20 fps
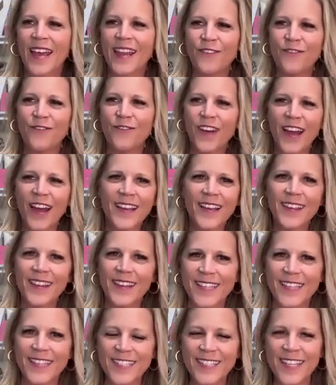And then
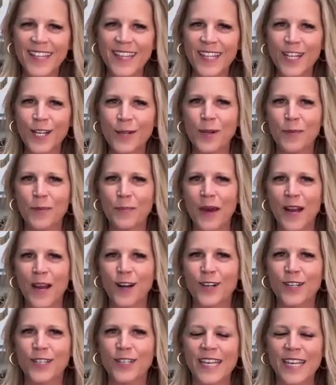finally, just a little bit
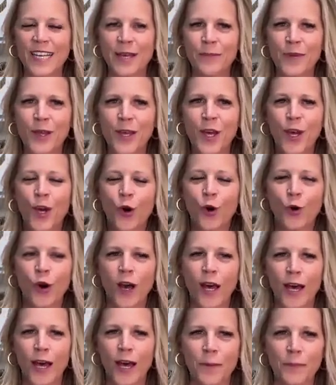about our team.
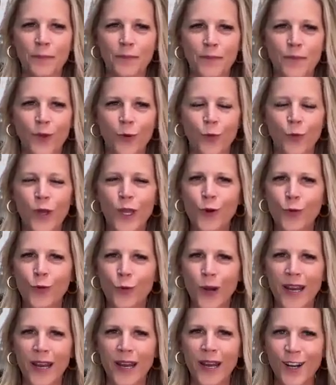We
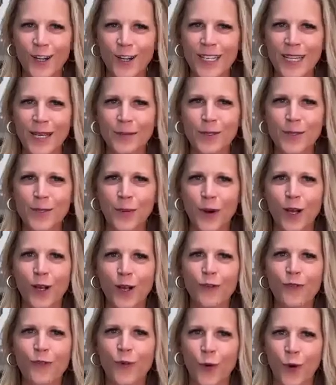created our Team
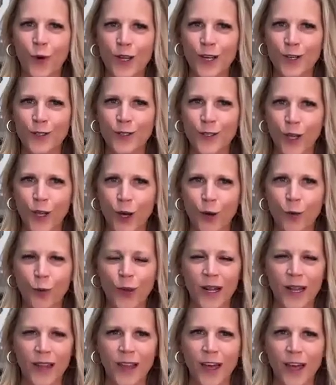Sparkle 4 years ago
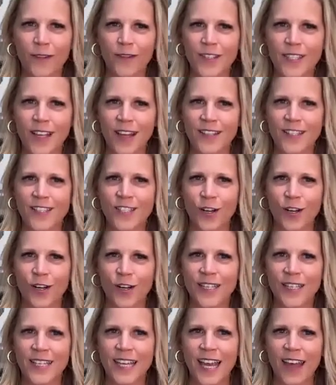when a lot of us got
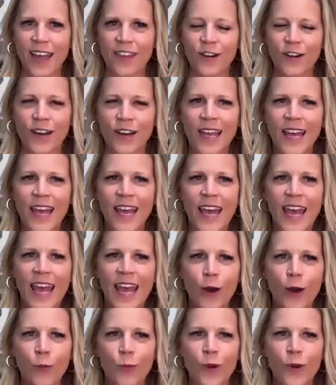started together.
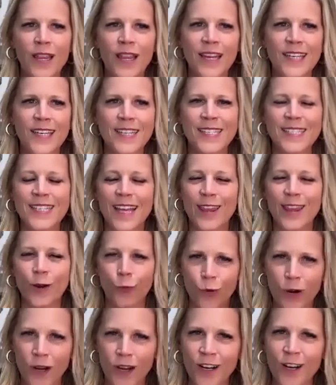And we like to say
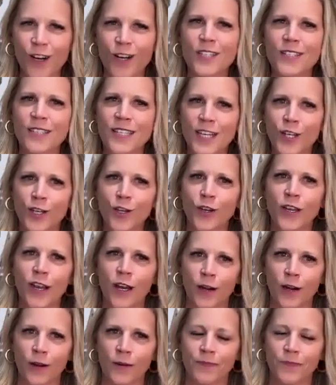that we're in our senior
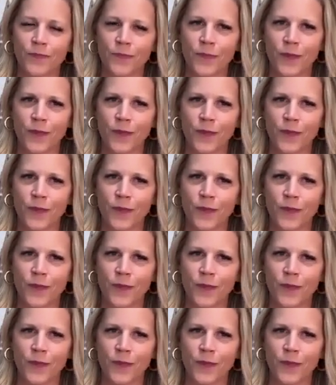year.